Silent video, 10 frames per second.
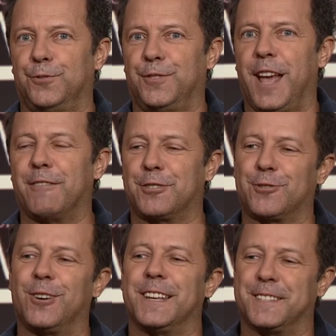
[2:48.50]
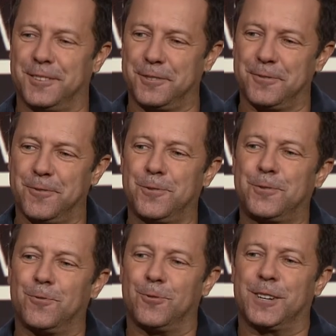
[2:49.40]
have a choice. You know, you go
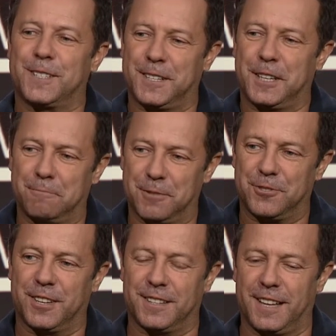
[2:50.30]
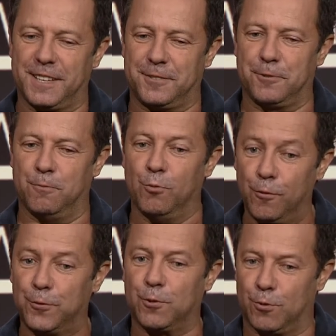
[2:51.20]
towards an image, and as you
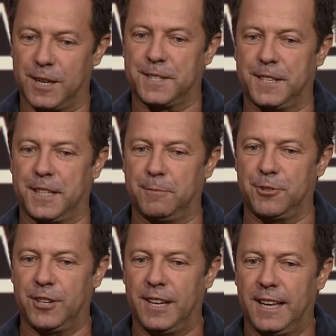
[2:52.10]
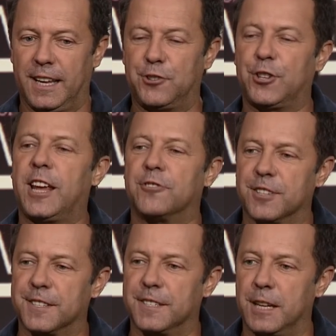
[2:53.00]
move towards an image, it
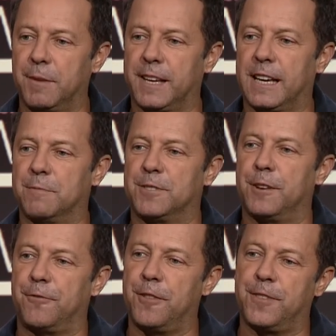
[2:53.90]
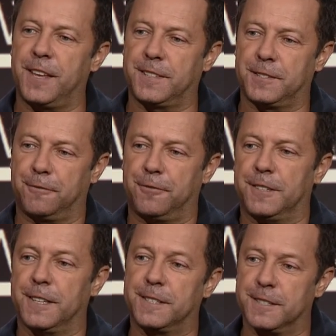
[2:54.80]
changes and it becomes different things at different
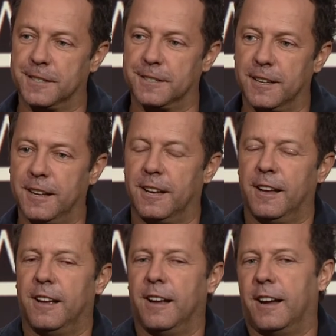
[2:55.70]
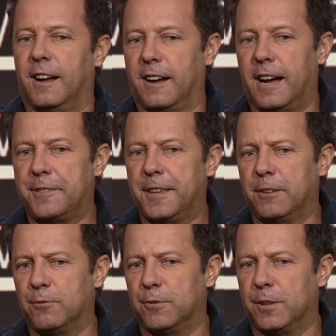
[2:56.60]
distances. Uh, I
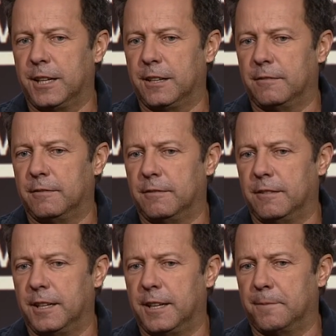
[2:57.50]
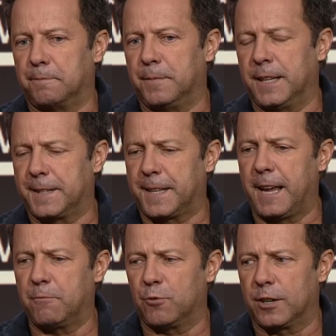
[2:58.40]
think in, in, a, in a
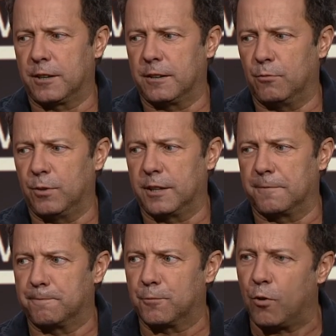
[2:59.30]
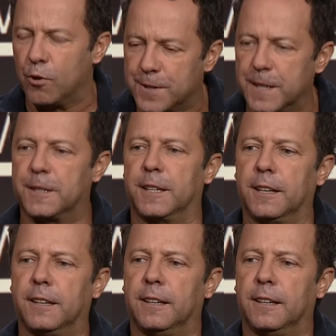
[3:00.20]
time where we are constantly